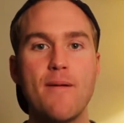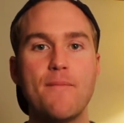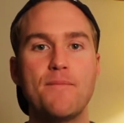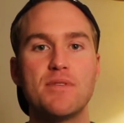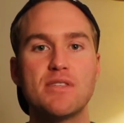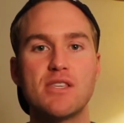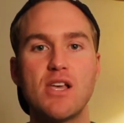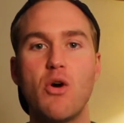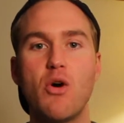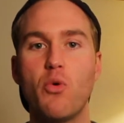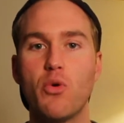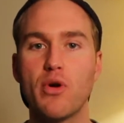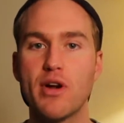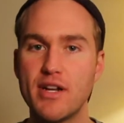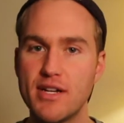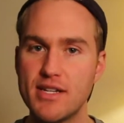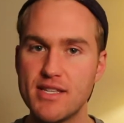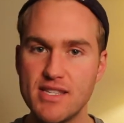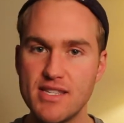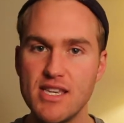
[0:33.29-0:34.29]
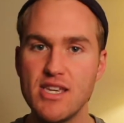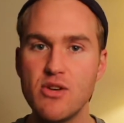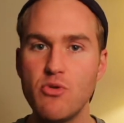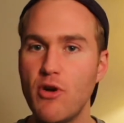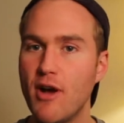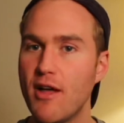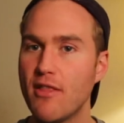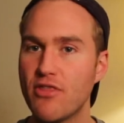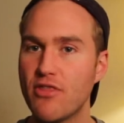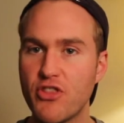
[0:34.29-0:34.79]
So we're gonna see
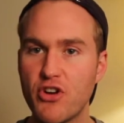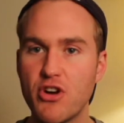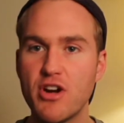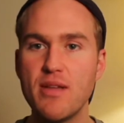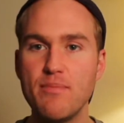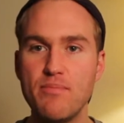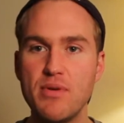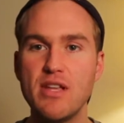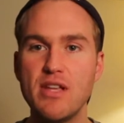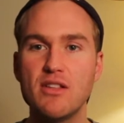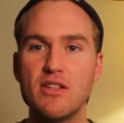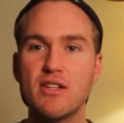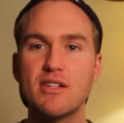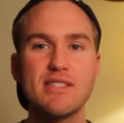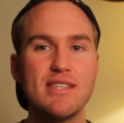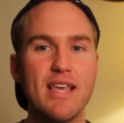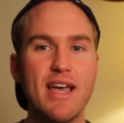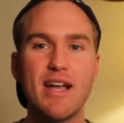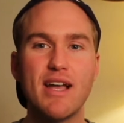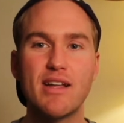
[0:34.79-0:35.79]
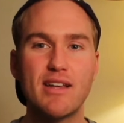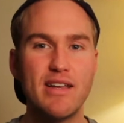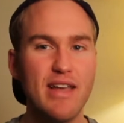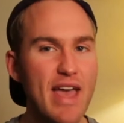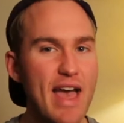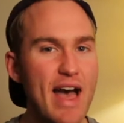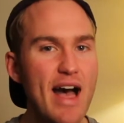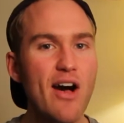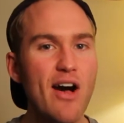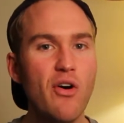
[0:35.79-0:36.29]
what 30p looks like
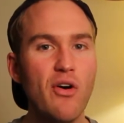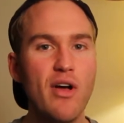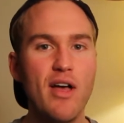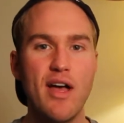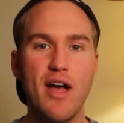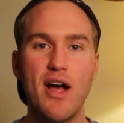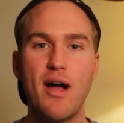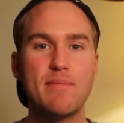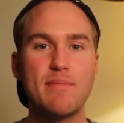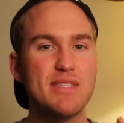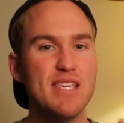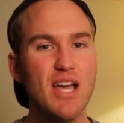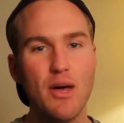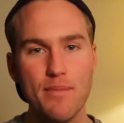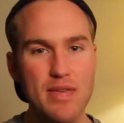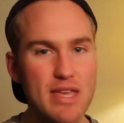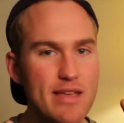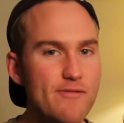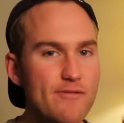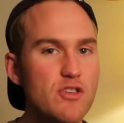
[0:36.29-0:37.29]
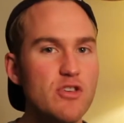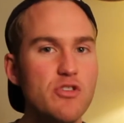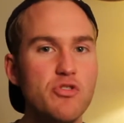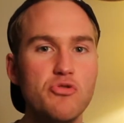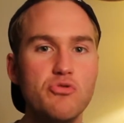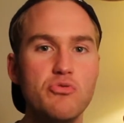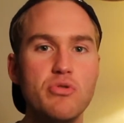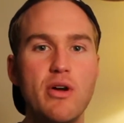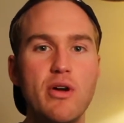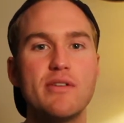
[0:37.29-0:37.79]
now. Tell me if
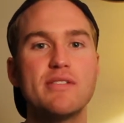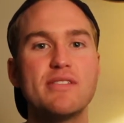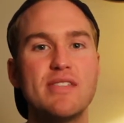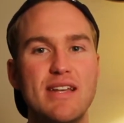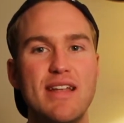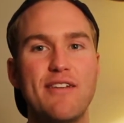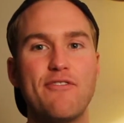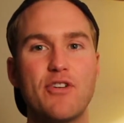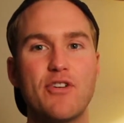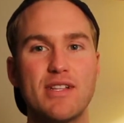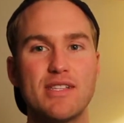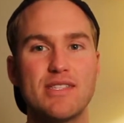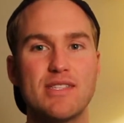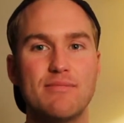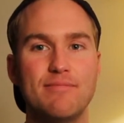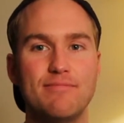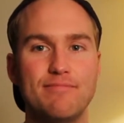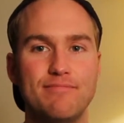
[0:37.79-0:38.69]
you notice the difference.